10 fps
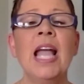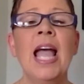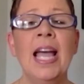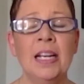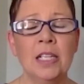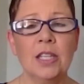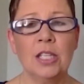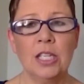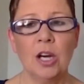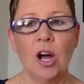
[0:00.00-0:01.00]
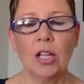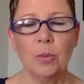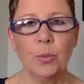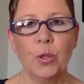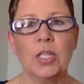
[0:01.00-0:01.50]
and the
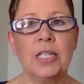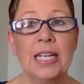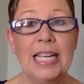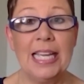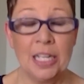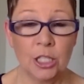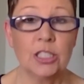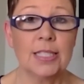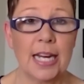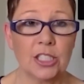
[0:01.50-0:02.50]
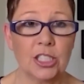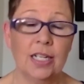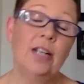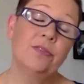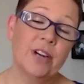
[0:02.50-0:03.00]
all-important intersection,
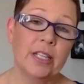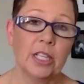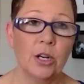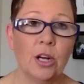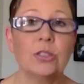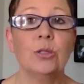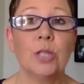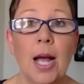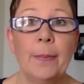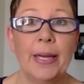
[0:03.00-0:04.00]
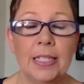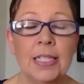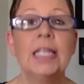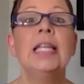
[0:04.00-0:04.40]
and frankly, all too common